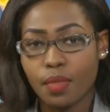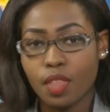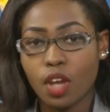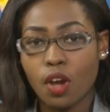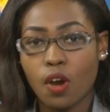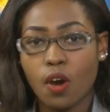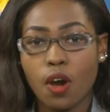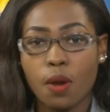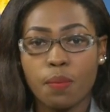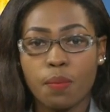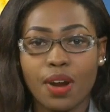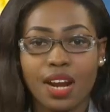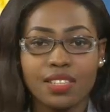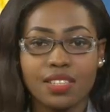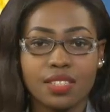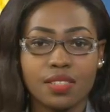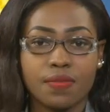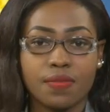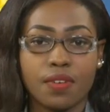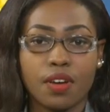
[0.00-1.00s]
Oil
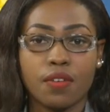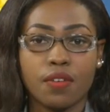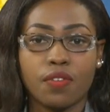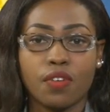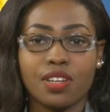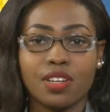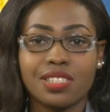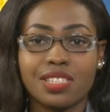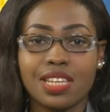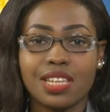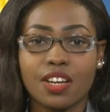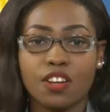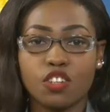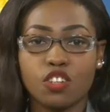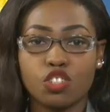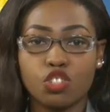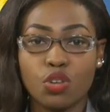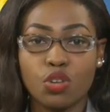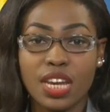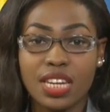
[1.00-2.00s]
prices fell for a
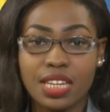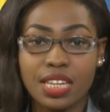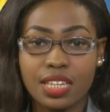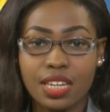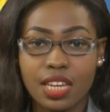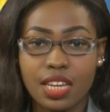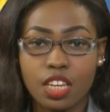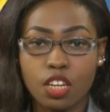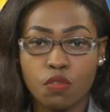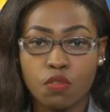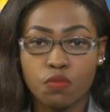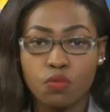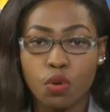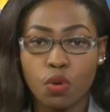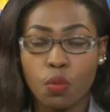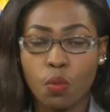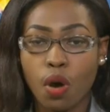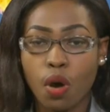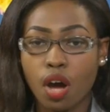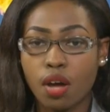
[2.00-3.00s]
second trading day in a
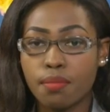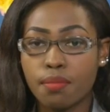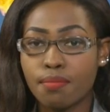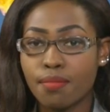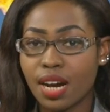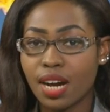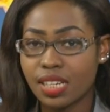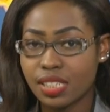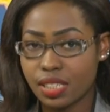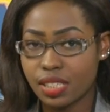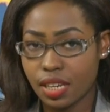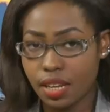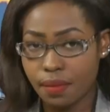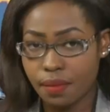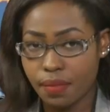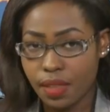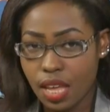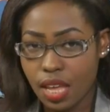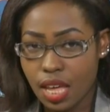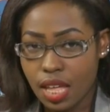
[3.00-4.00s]
row on Monday.
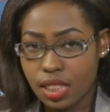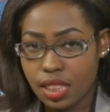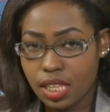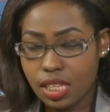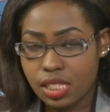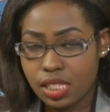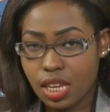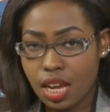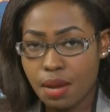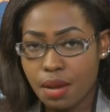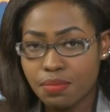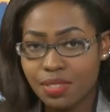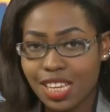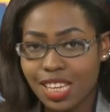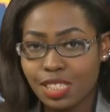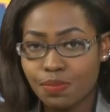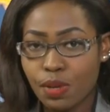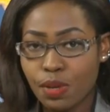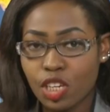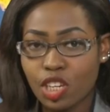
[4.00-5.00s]
This comes
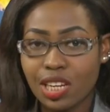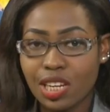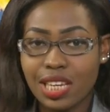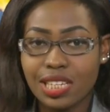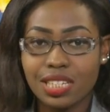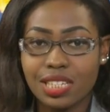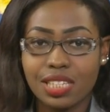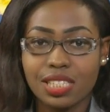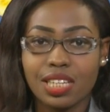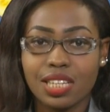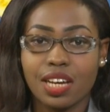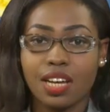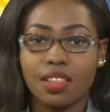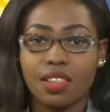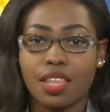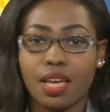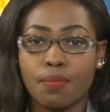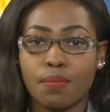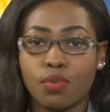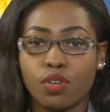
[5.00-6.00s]
as speculators cut
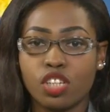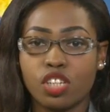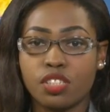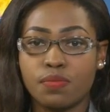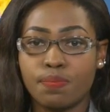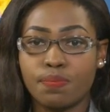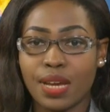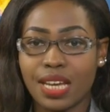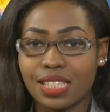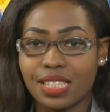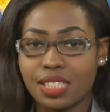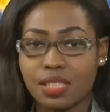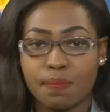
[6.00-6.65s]
their bullish bets